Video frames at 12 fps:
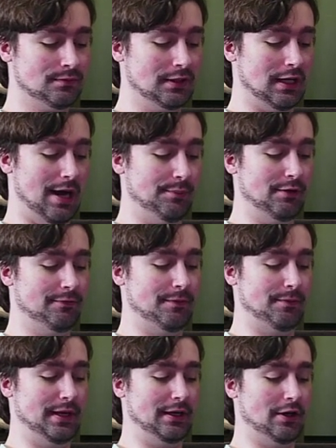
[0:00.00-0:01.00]
I'm a
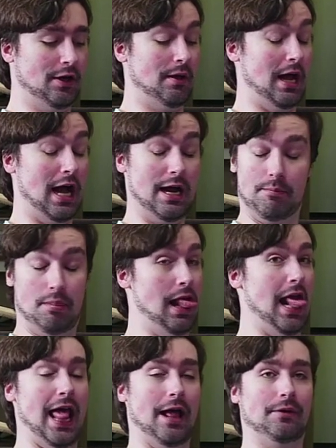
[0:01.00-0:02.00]
flamingo I'm
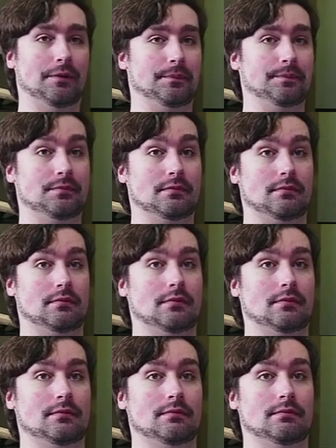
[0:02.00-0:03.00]
blah.
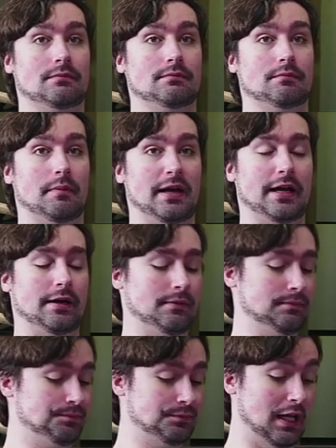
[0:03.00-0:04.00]
Man,
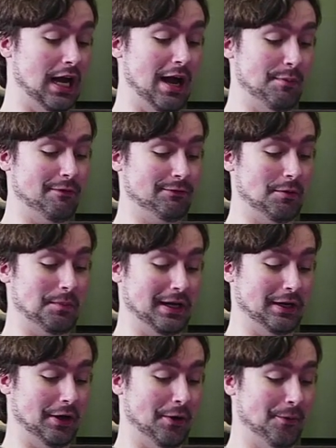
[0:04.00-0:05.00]
I'm a
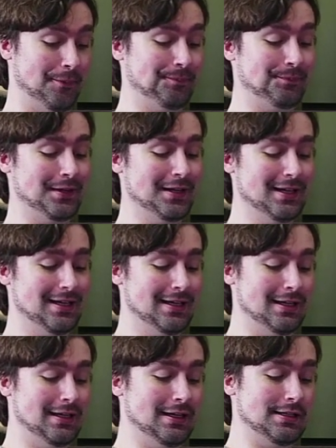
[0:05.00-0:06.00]
flamingo
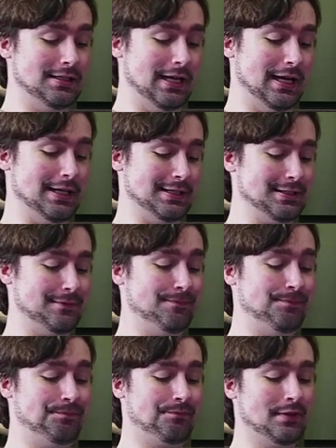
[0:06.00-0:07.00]
says
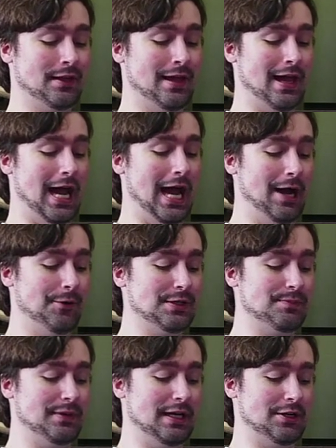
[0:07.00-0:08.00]
how is
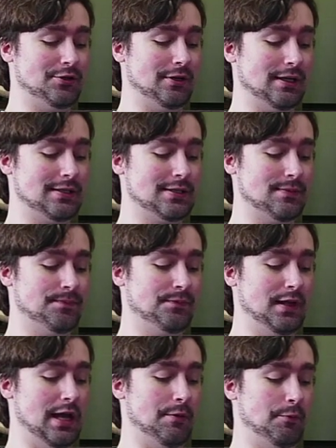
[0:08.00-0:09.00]
Beatrix
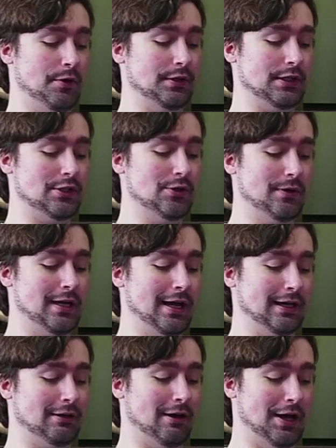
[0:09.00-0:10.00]
and will the toucan
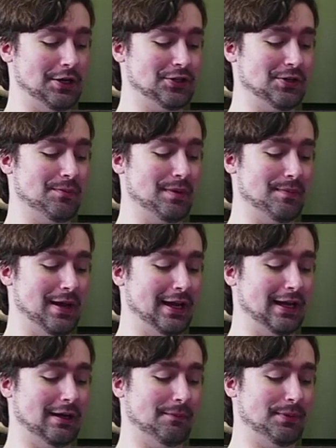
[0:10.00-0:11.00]
costume be making
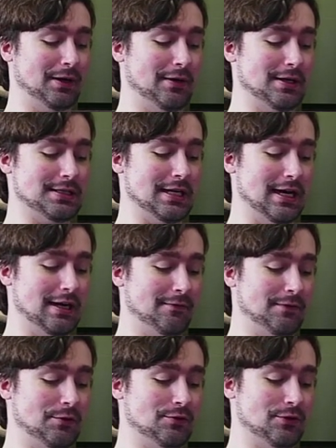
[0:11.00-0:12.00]
an appearance in any
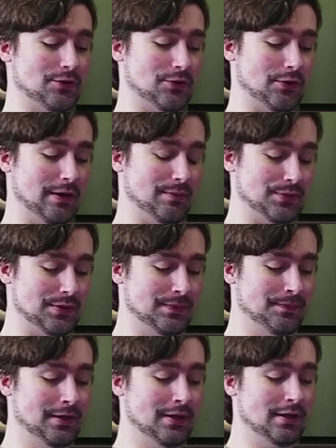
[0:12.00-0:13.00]
future streams?
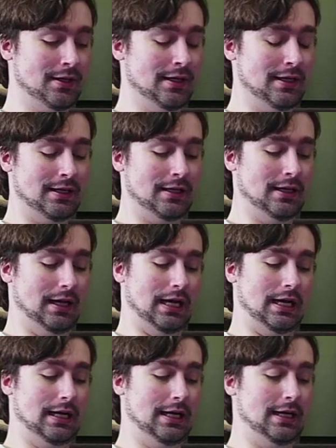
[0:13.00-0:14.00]

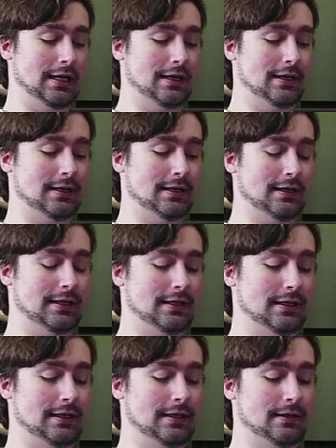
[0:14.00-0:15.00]

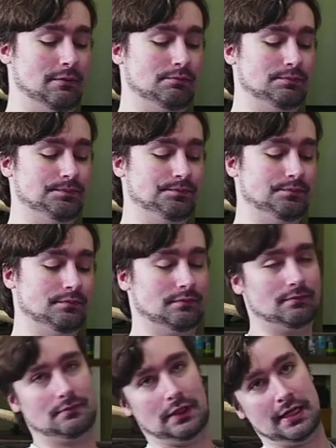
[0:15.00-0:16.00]
Uh,
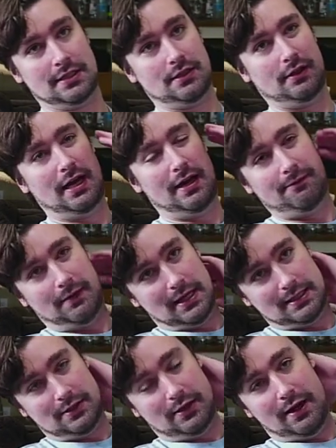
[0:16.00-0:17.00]
I still have I
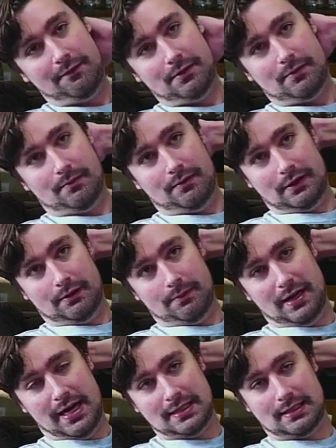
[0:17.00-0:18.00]
still have the the
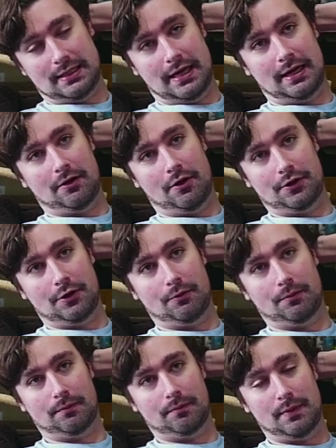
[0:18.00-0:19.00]
mask thing, although
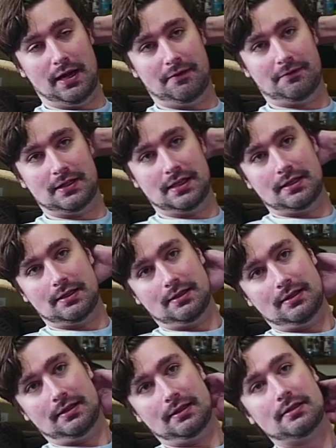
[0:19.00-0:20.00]
Maeve did
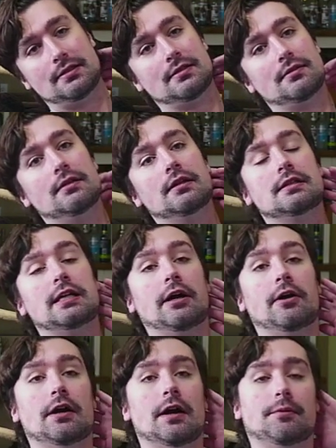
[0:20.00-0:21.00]
tear
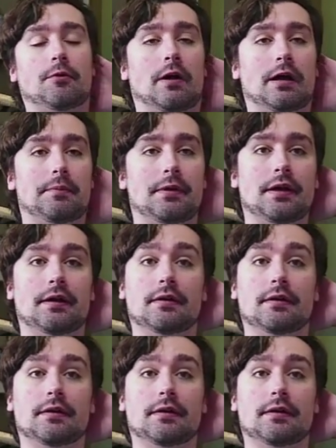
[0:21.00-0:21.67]
it up quite a bit.